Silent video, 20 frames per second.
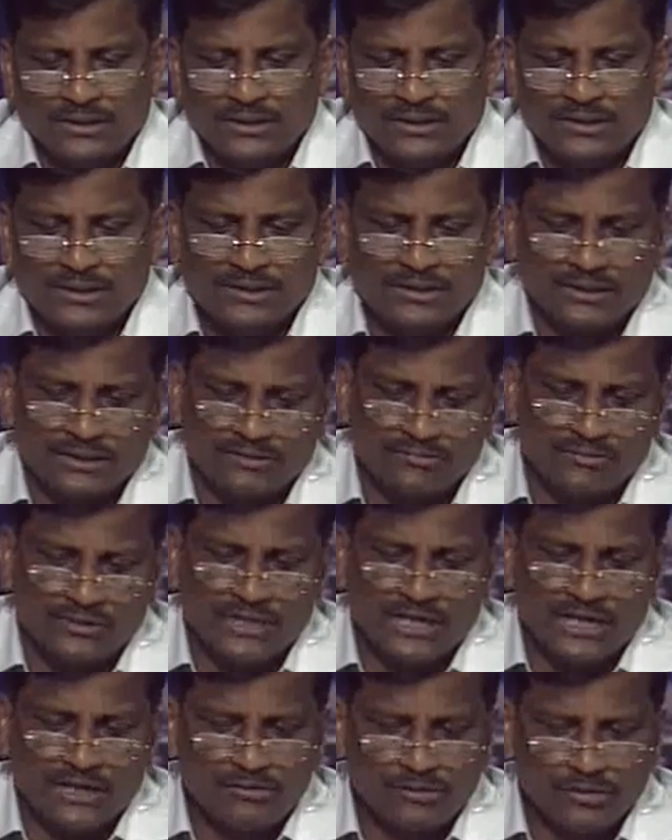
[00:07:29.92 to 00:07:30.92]
and we
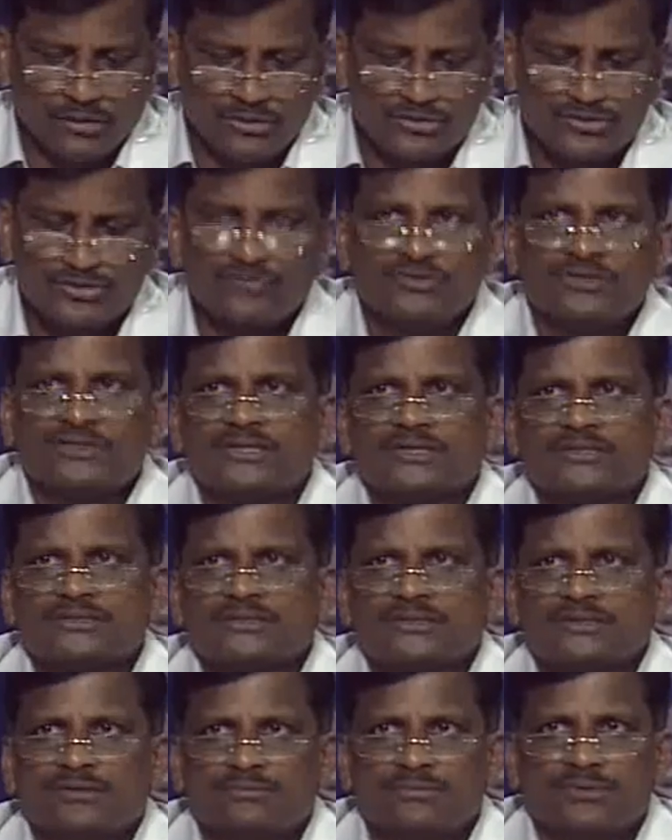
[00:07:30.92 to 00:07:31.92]
have also with us
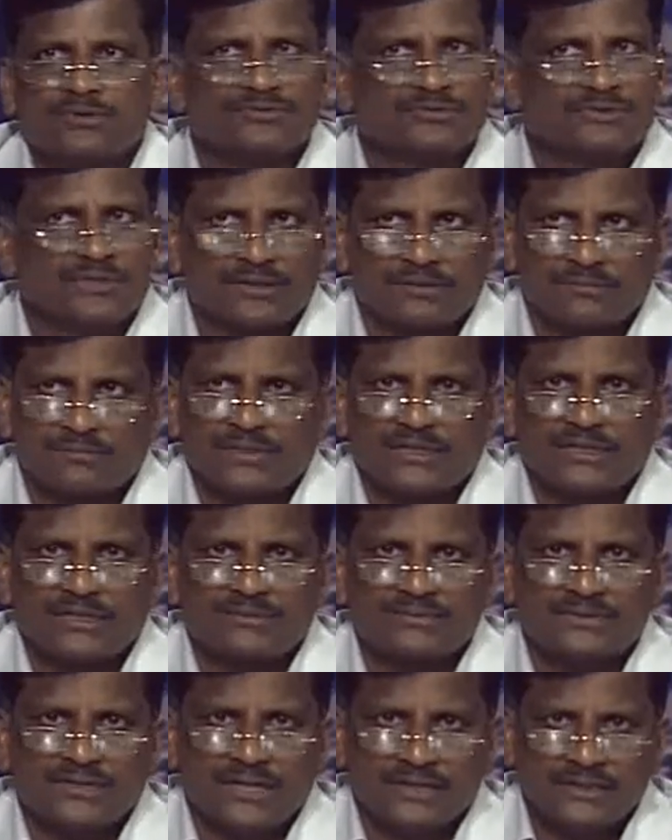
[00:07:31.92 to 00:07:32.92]
Professor
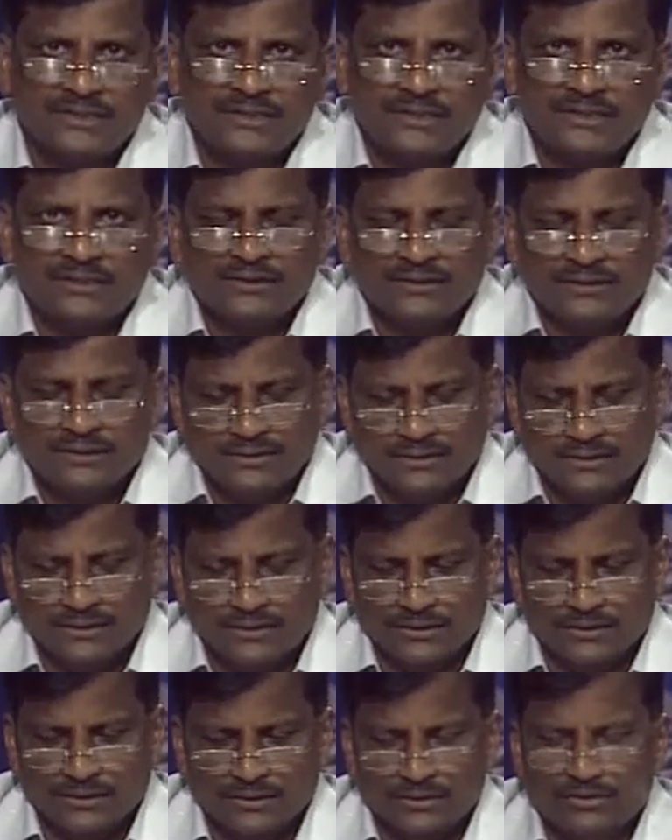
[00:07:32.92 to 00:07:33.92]
Pradeep Sani
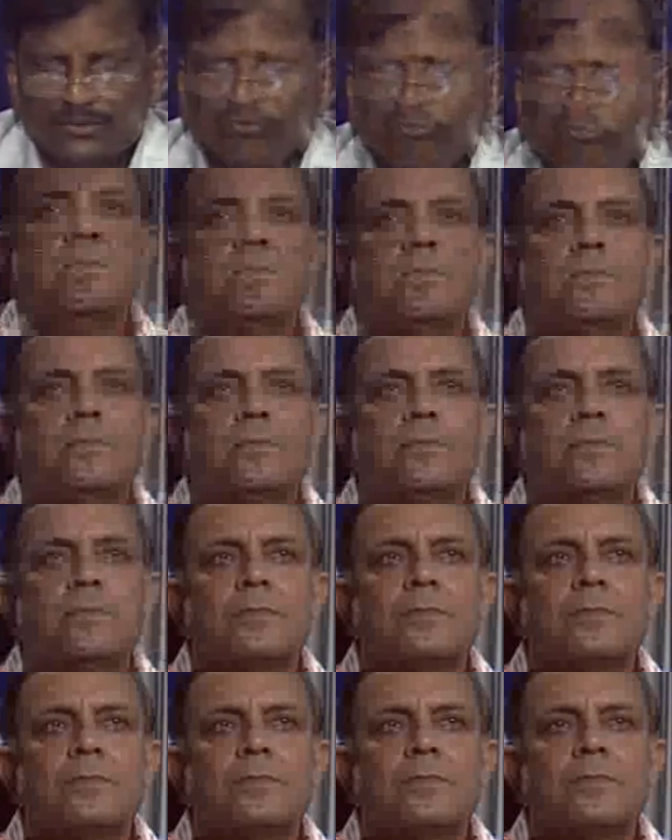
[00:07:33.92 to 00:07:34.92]
to
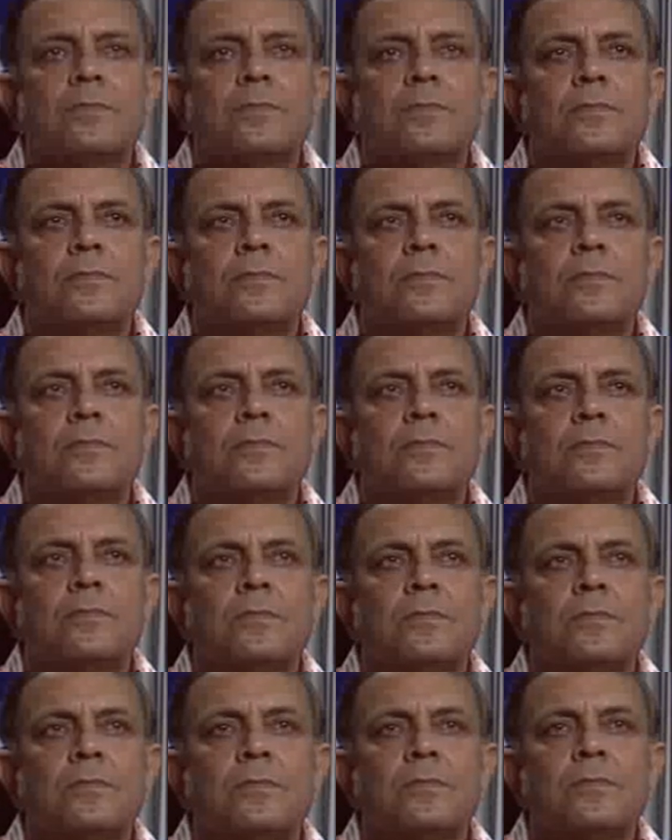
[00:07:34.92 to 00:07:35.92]
discuss on the
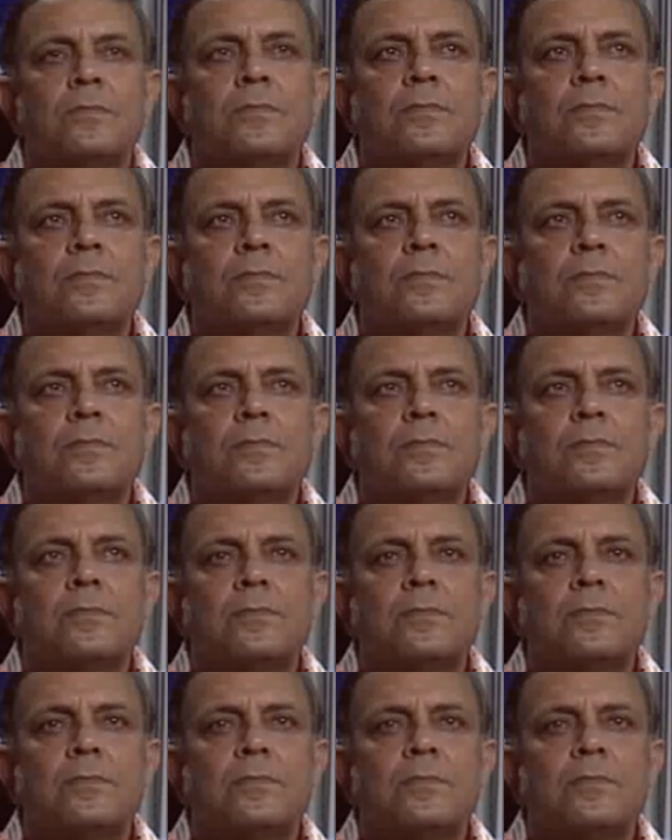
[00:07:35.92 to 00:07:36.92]
various aspects
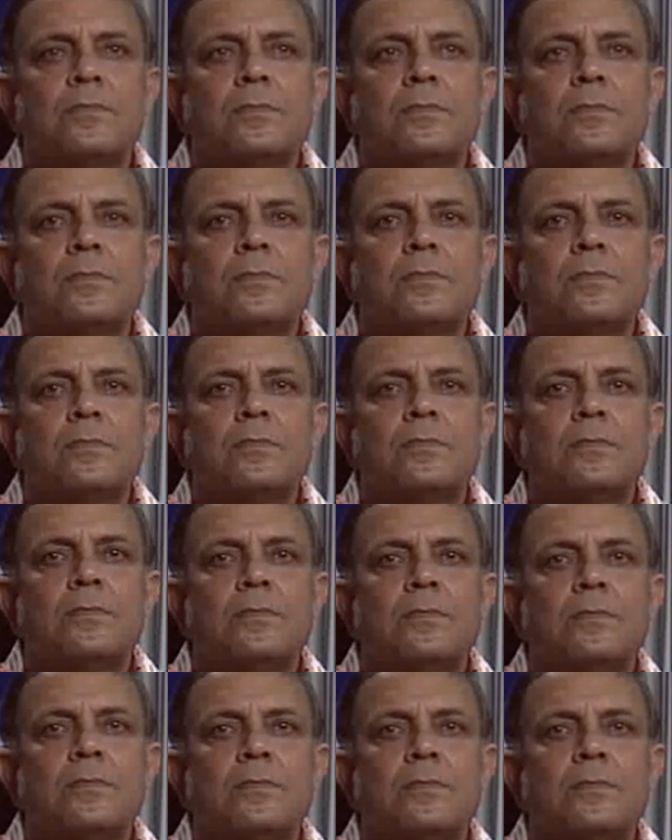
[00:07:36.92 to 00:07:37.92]
of policy
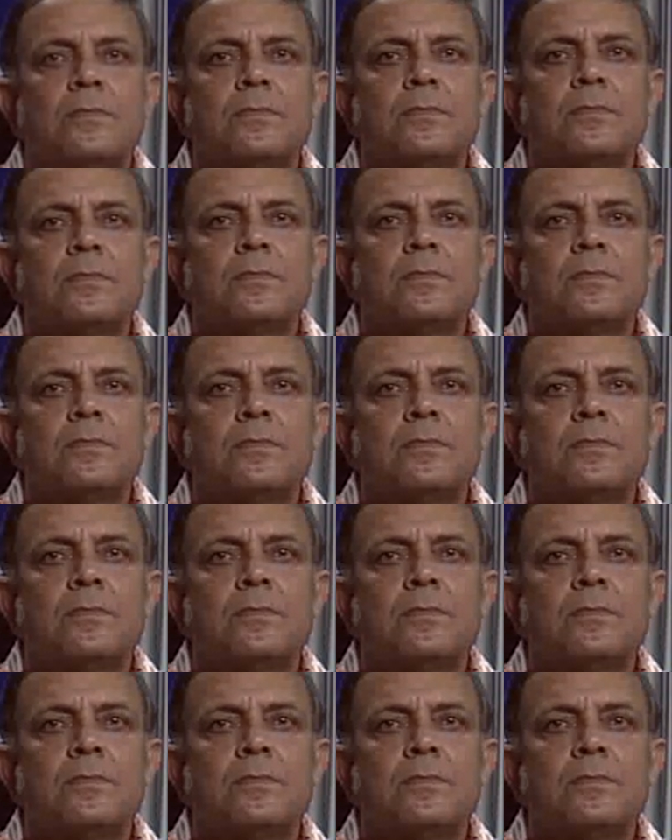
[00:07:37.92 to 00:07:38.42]
implementation.